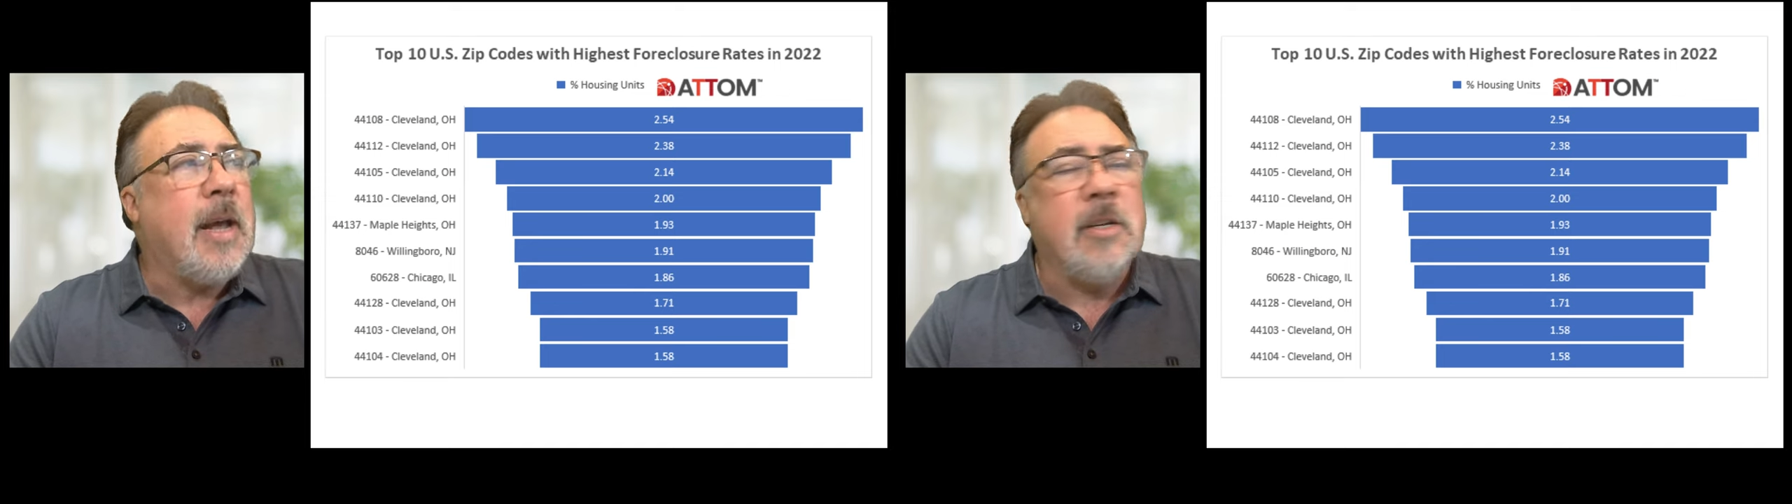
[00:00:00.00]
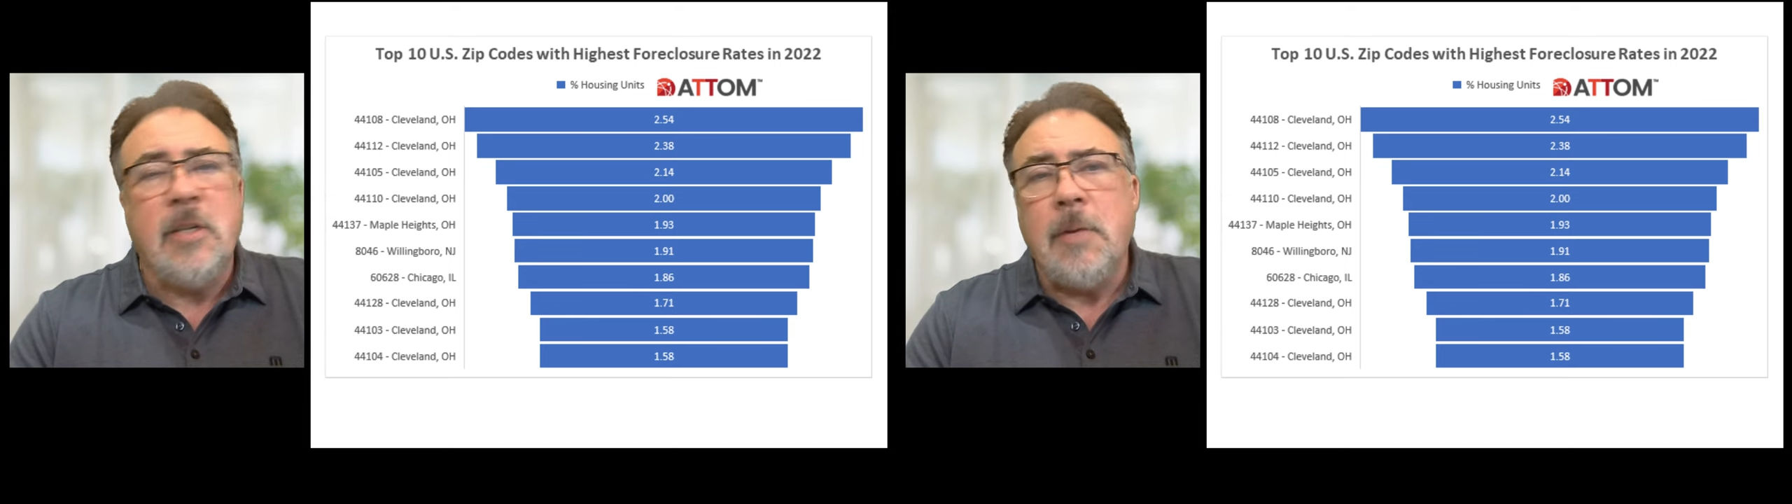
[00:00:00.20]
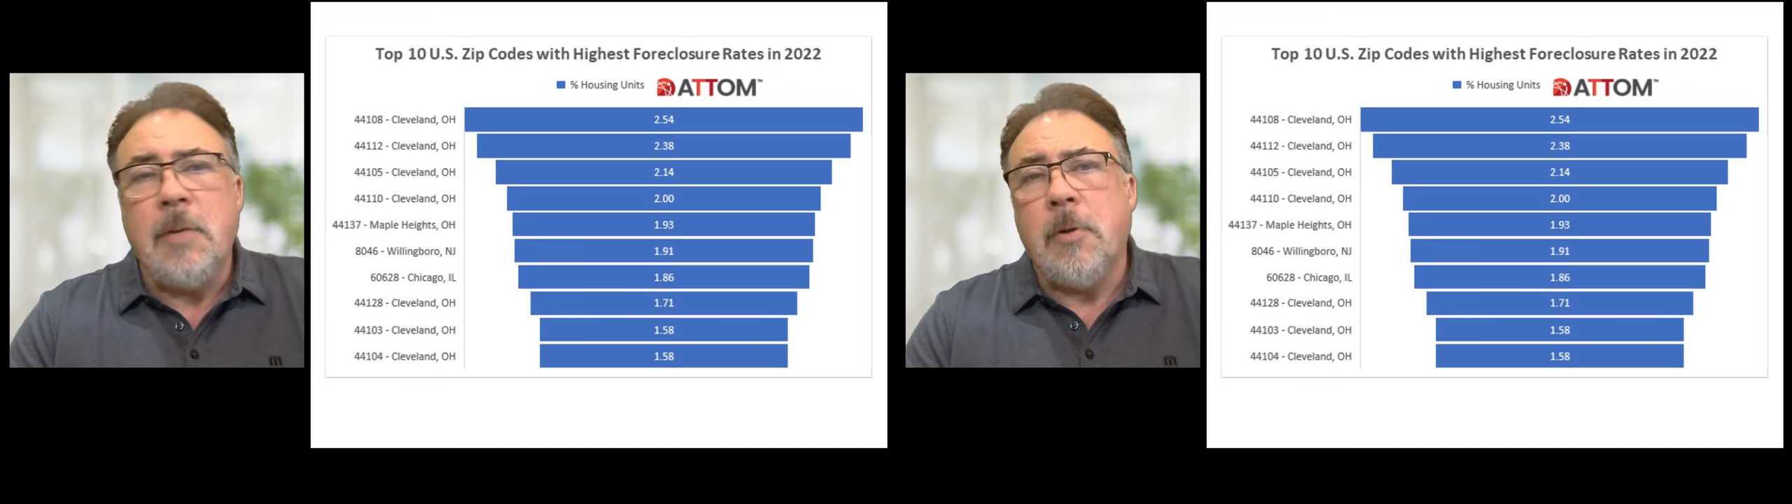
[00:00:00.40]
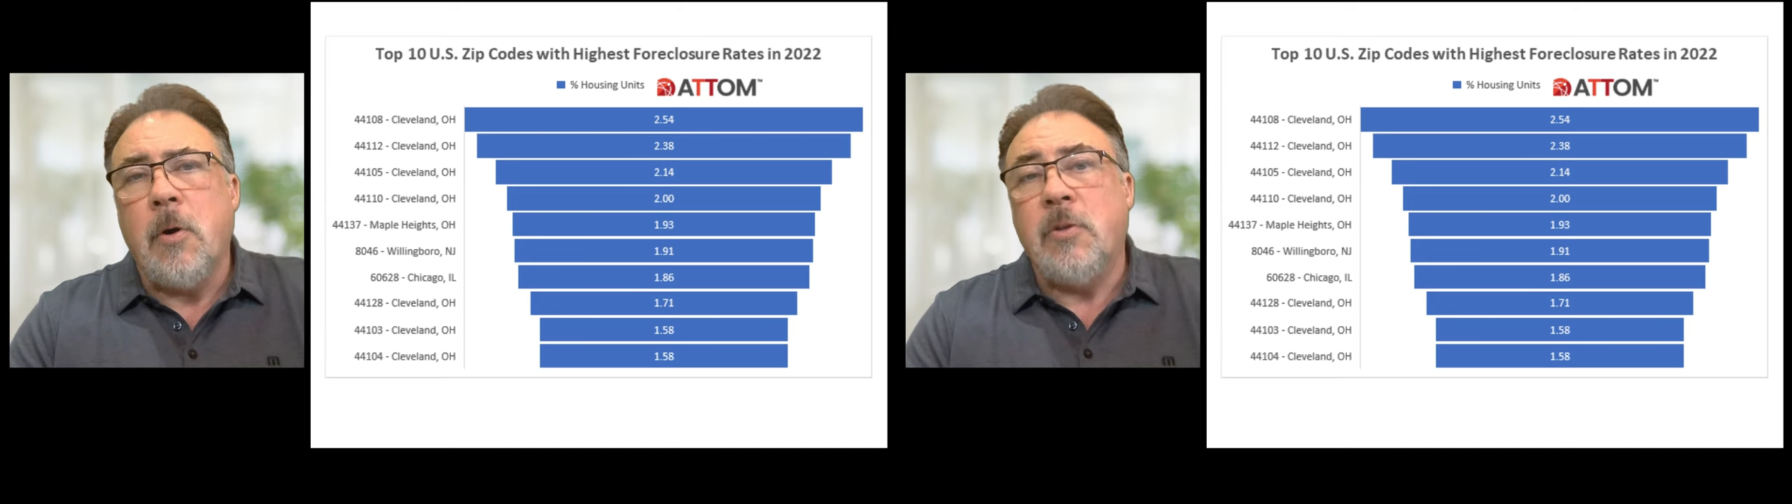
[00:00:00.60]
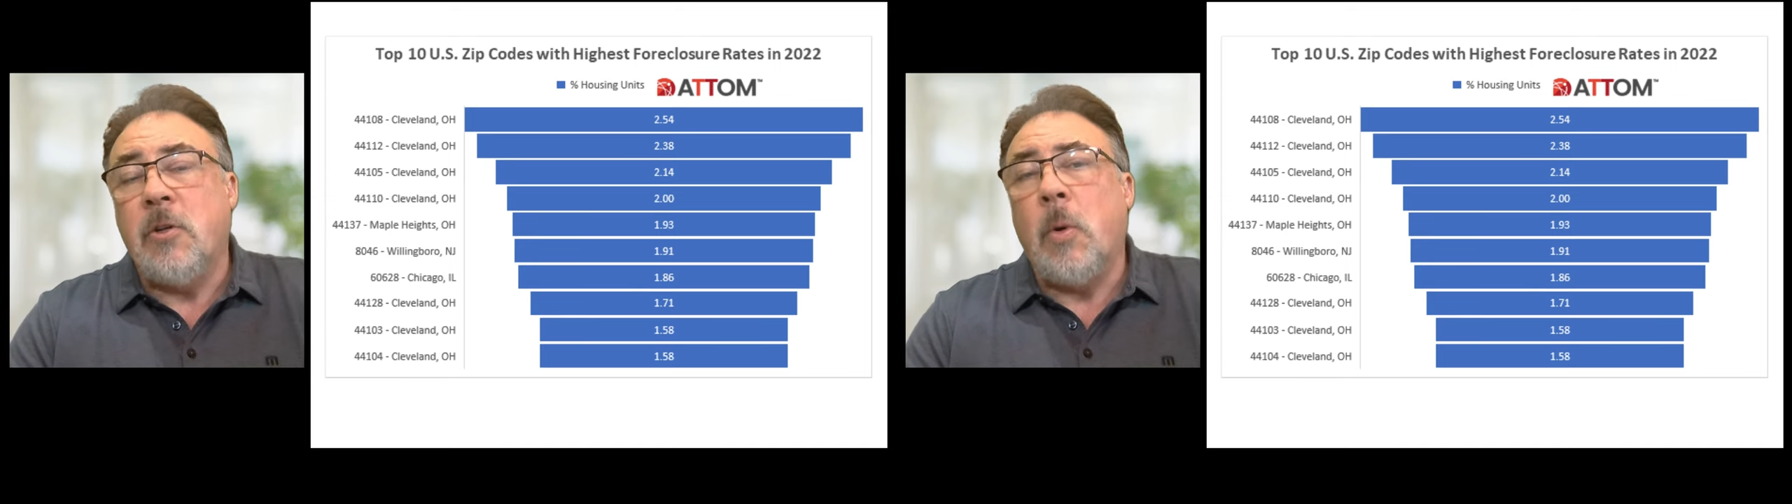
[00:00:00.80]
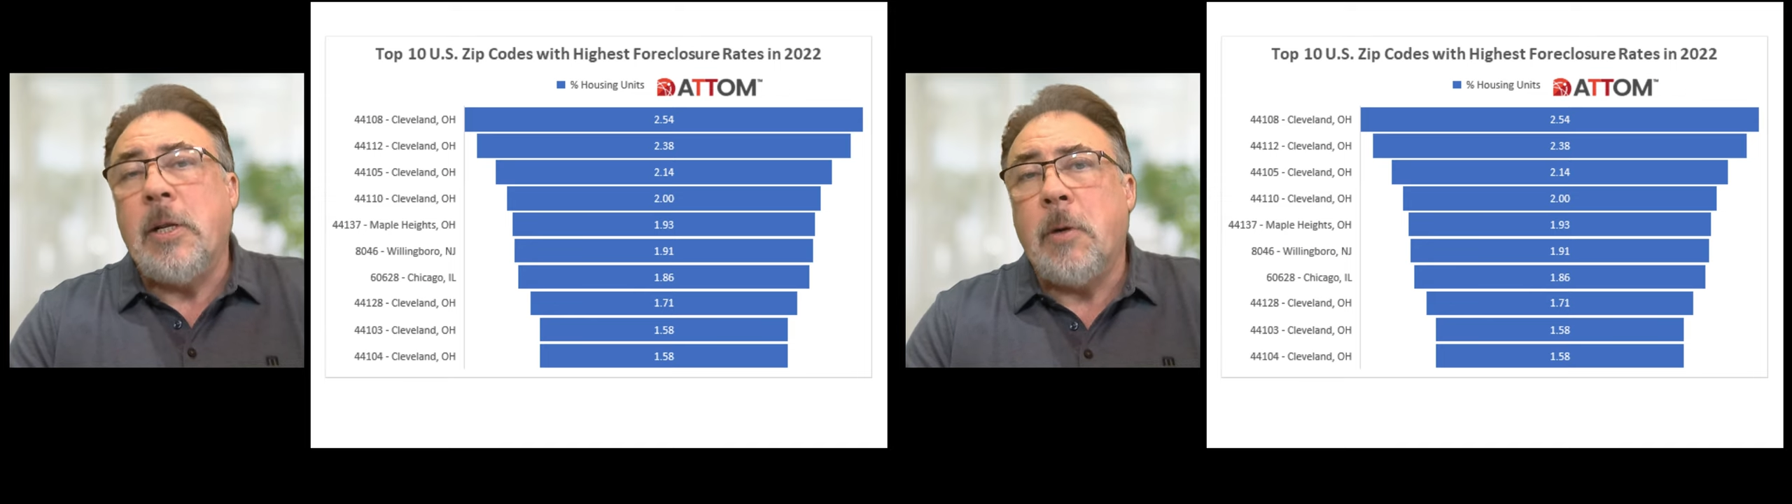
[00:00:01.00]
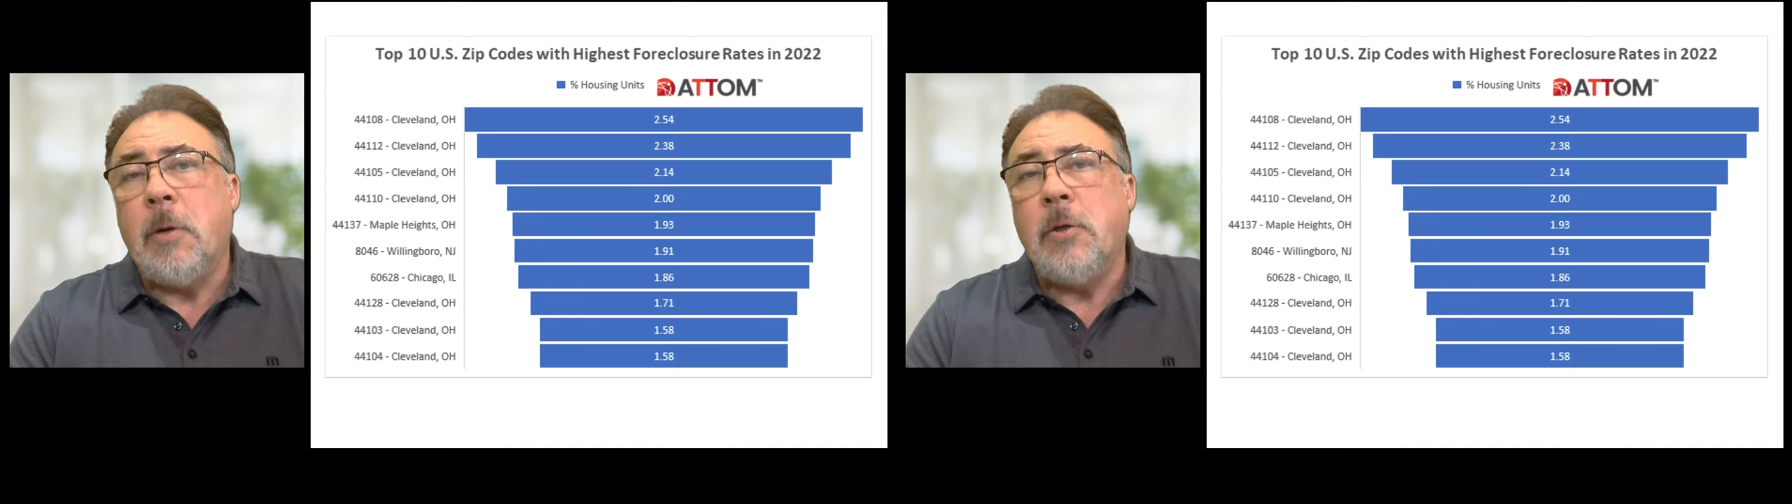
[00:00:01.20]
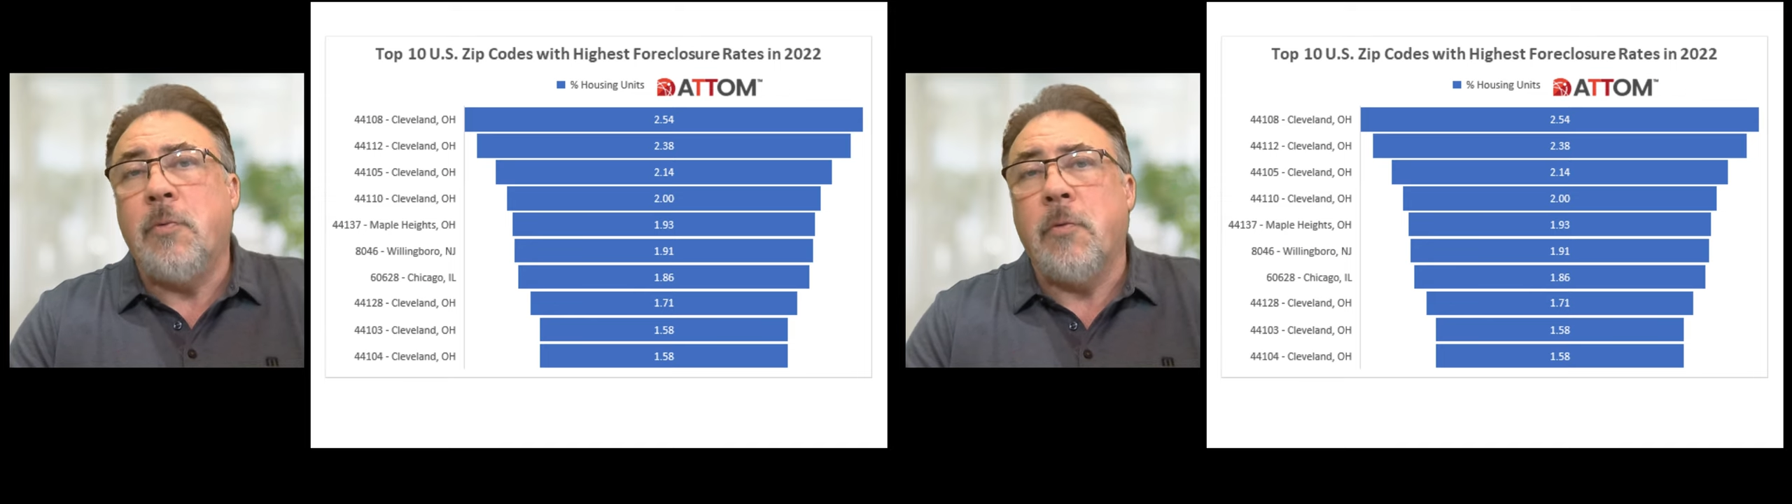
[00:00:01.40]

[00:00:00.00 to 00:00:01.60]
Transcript: 10 zip codes in 2022